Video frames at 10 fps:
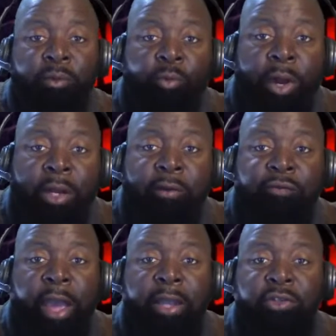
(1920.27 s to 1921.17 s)
ready to
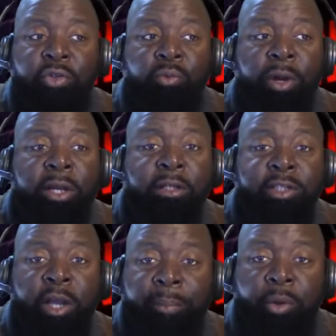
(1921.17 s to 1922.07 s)
fight you, ready to
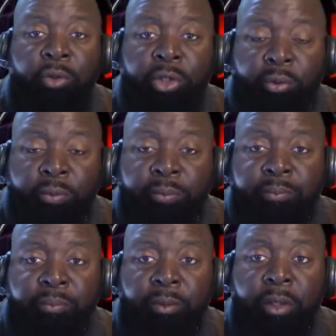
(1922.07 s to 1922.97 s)
jump on you,
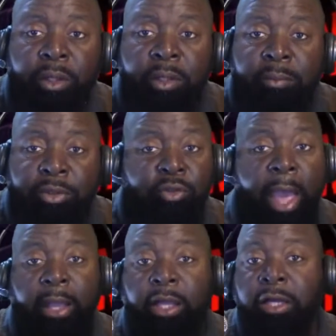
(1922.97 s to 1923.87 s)
but you
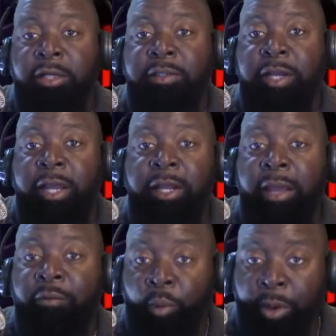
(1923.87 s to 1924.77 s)
got guns laid
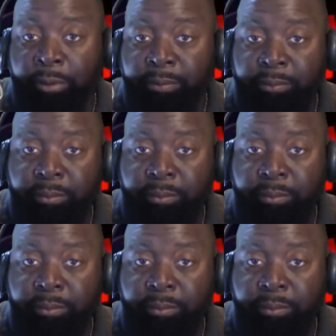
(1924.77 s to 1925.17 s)
everywhere.